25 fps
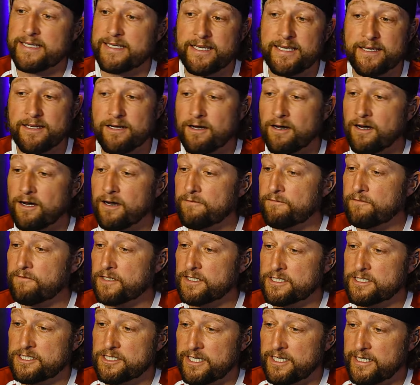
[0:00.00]
Get off
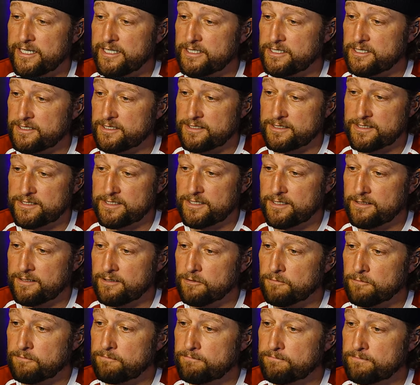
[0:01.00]
exchanges, you
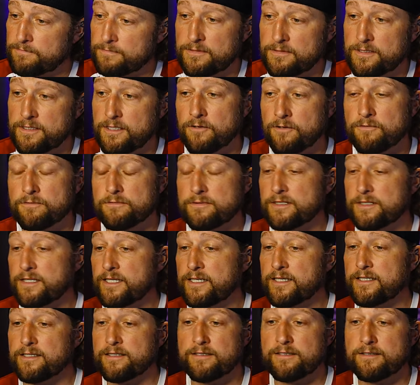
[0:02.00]
know, don't
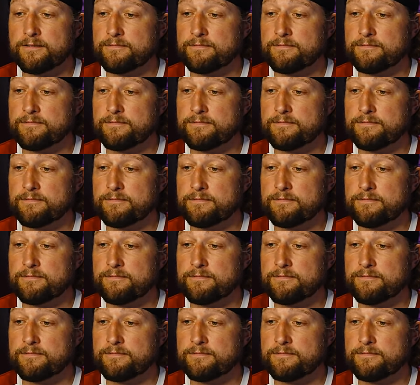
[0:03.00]
get